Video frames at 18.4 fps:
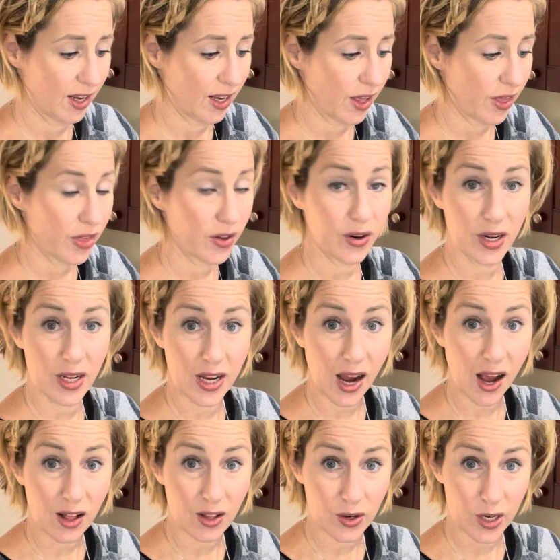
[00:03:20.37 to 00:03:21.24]
30
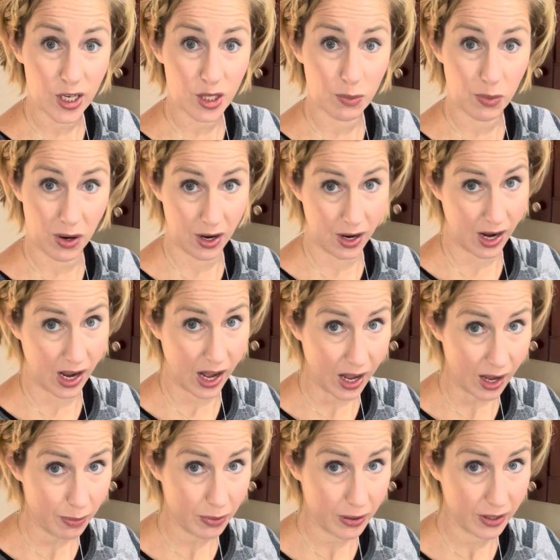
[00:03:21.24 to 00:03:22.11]
calories per
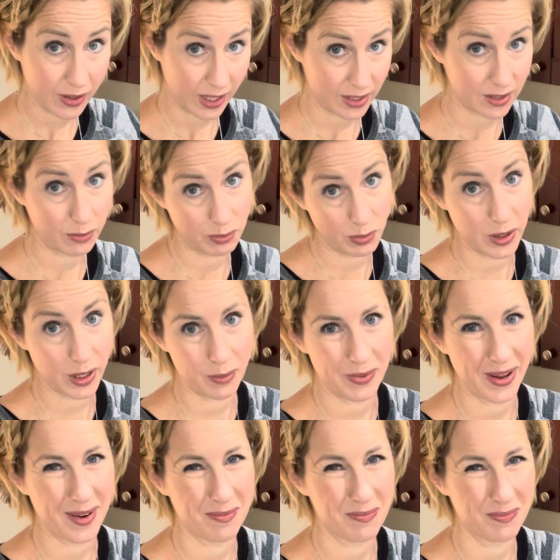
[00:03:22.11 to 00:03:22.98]
cup. That's a pretty
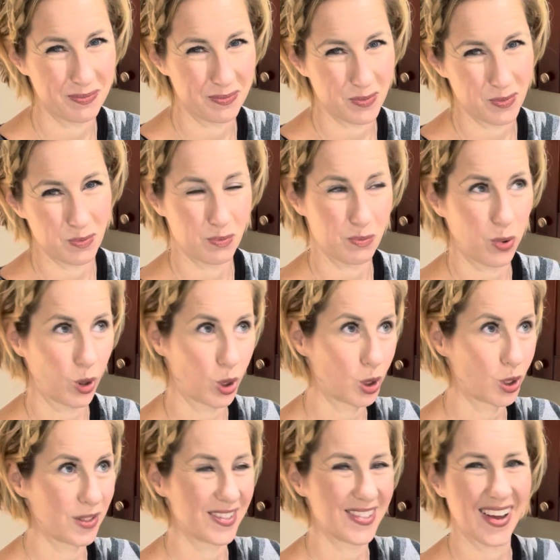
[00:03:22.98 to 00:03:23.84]
big
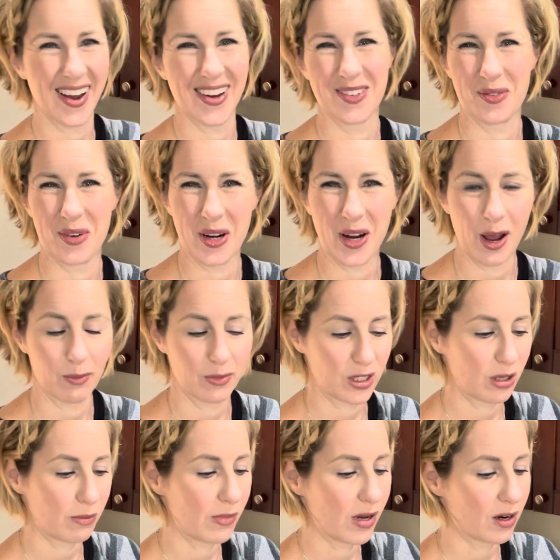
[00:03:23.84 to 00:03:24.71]
portion size when it comes
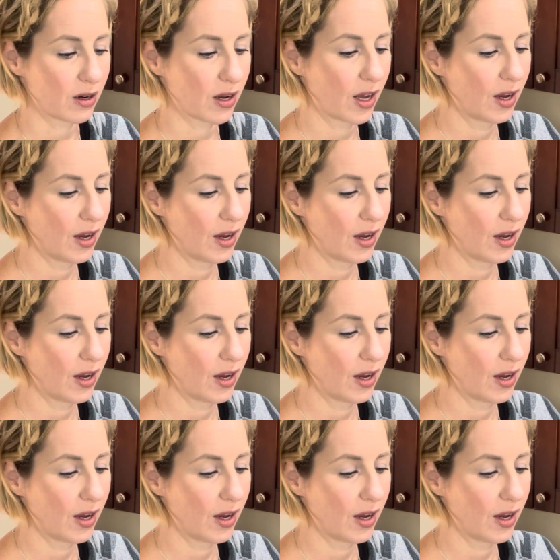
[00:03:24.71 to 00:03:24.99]
to milk.